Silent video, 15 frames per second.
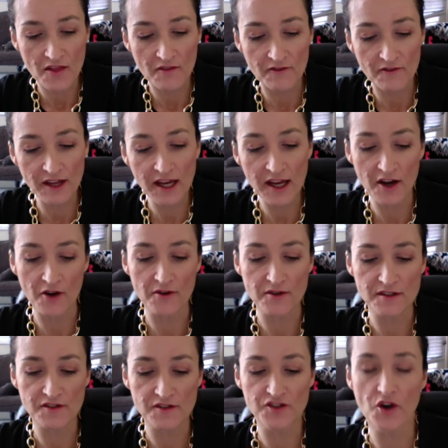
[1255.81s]
Videos.
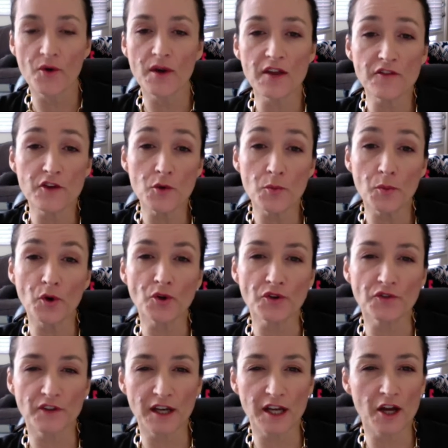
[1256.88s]
So if you
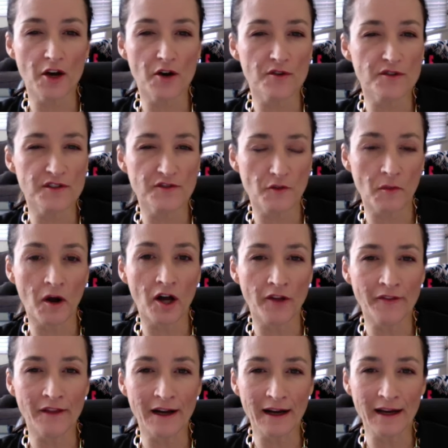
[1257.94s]
pulled videos from
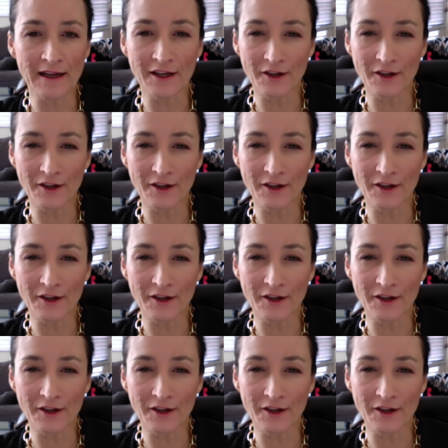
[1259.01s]
online,